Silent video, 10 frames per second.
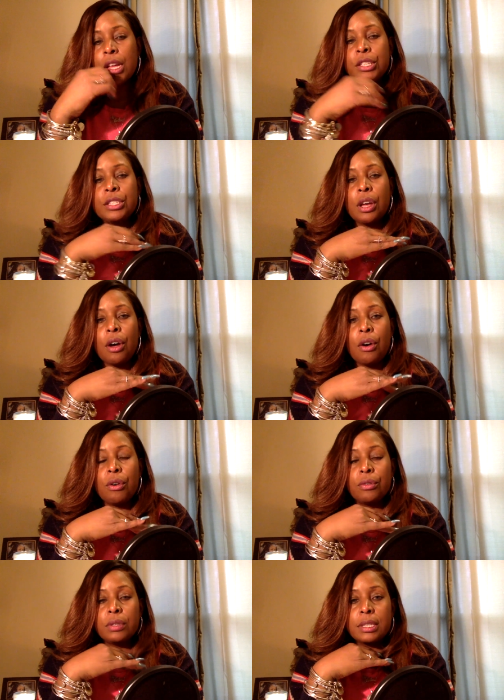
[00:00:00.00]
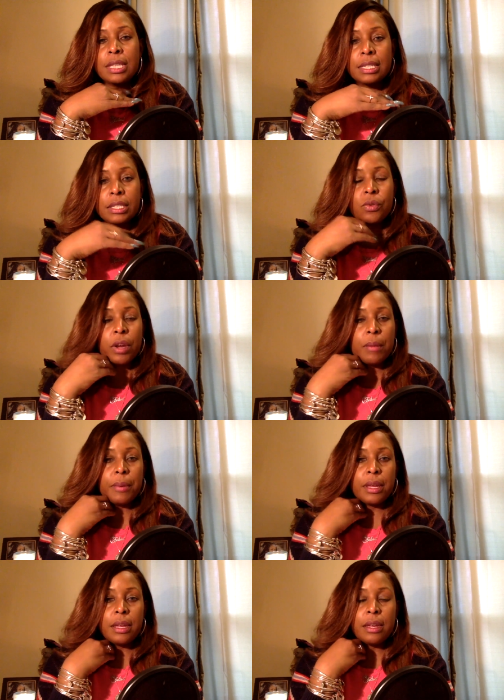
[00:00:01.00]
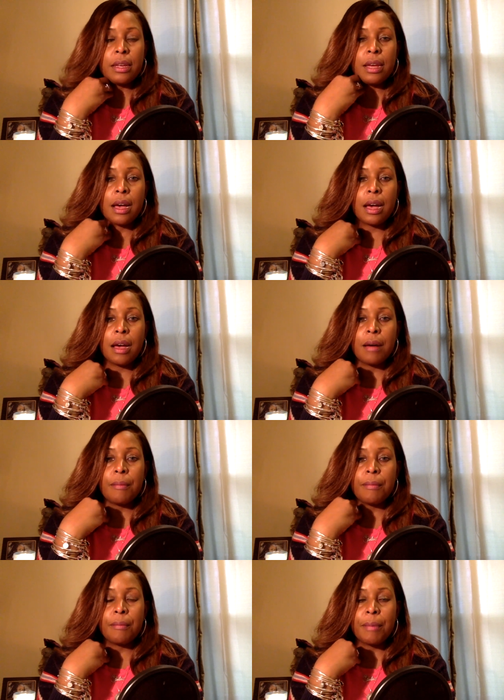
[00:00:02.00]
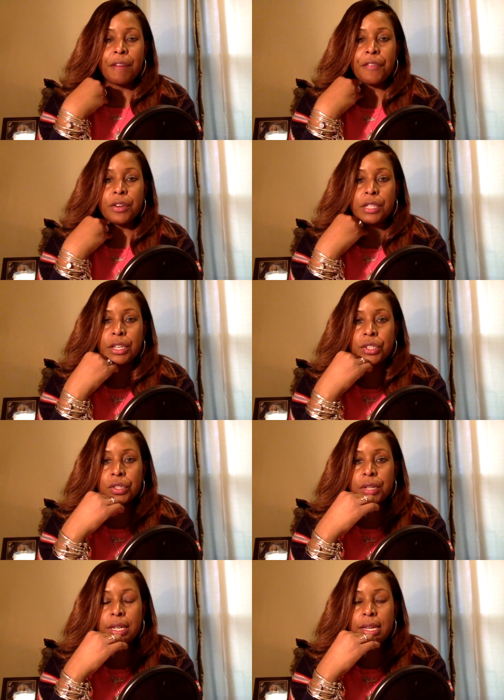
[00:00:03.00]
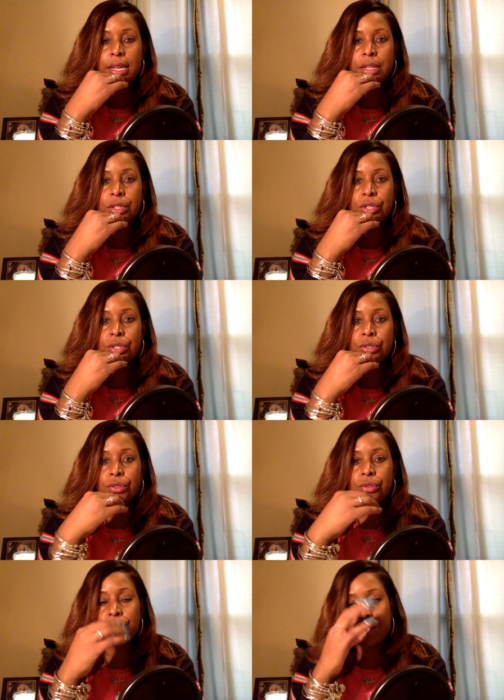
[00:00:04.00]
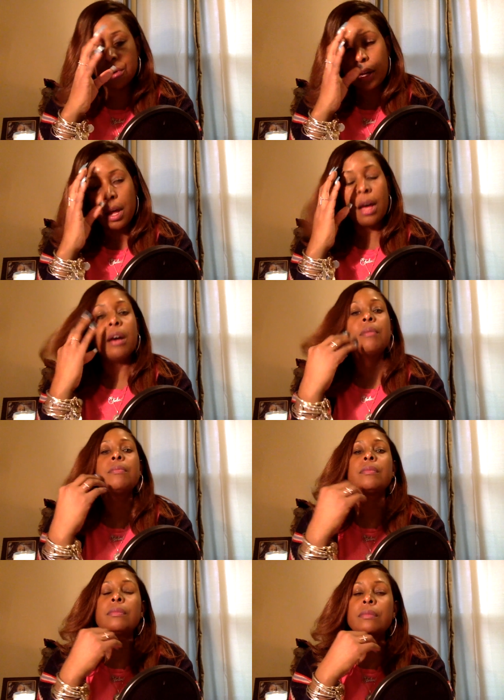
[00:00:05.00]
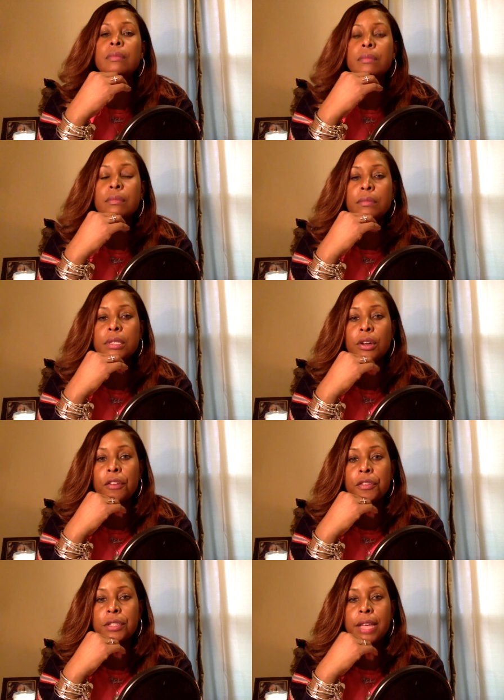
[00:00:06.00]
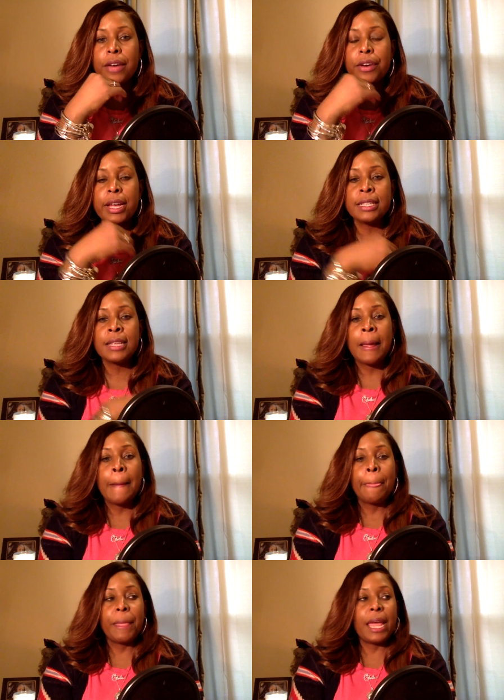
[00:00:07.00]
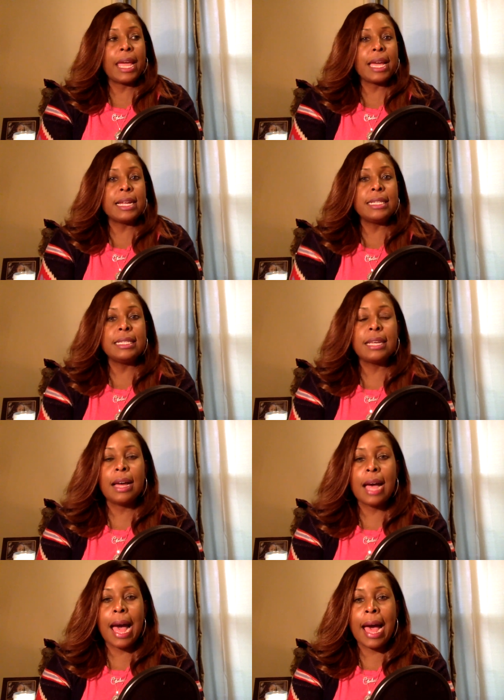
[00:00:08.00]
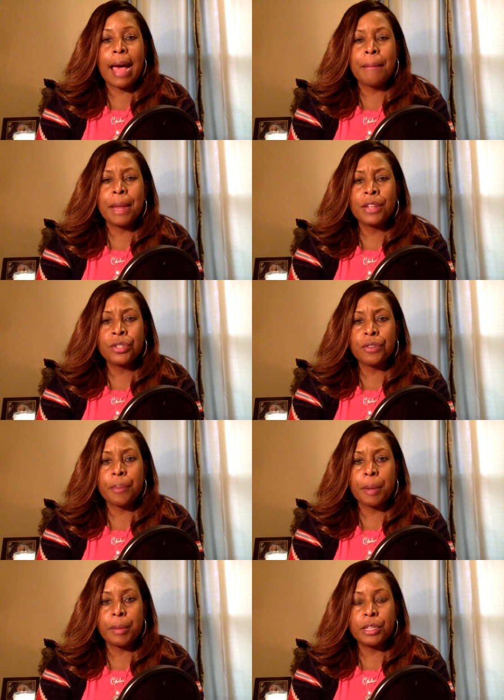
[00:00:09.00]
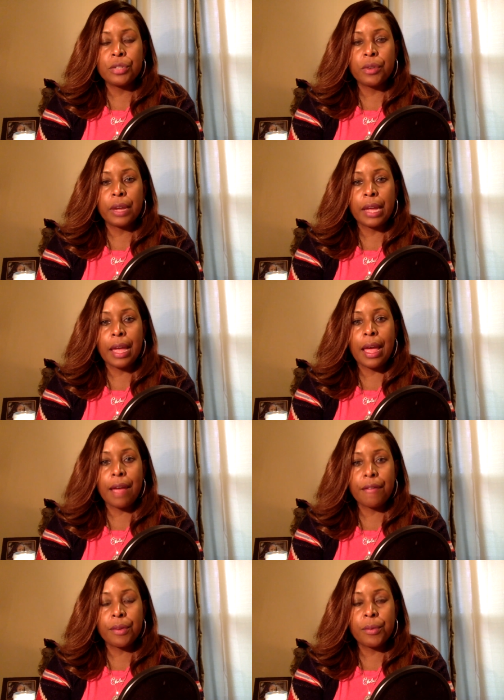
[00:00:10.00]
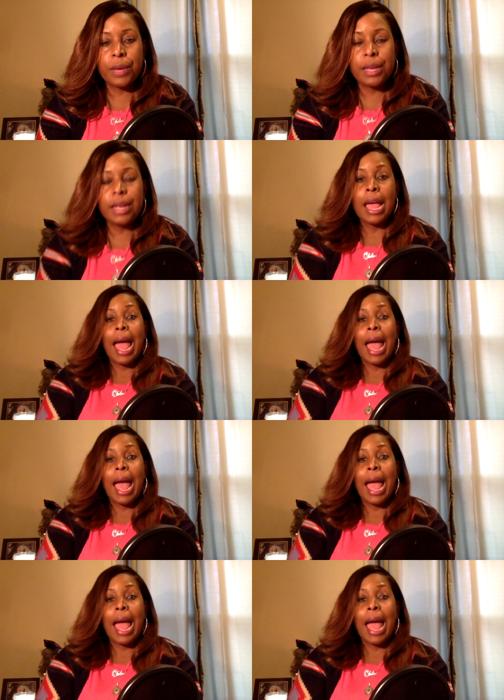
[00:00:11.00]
So this is going to be my first entry into Soulful Saturdays, and I'm not sure if I'm going to be doing it every week.